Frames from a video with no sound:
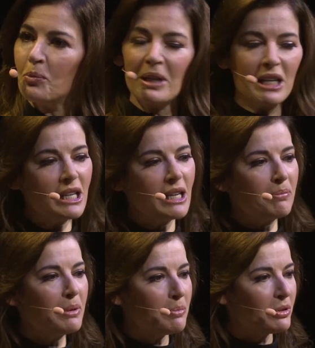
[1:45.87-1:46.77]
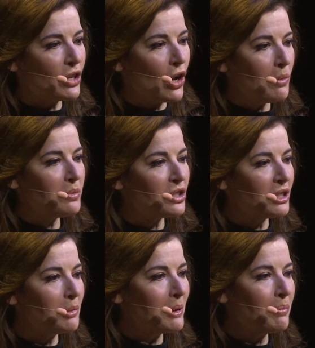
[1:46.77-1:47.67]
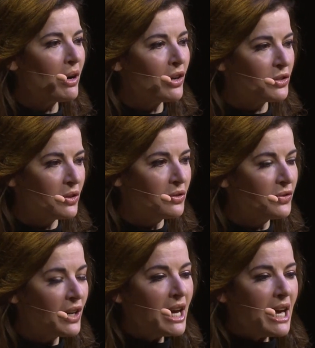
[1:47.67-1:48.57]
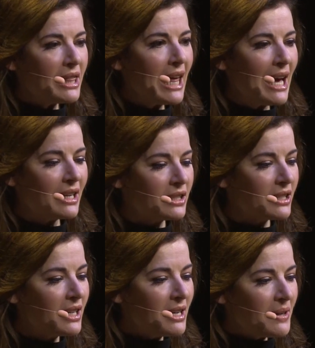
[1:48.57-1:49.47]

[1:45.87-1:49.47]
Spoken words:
be in people's homes and to be part of that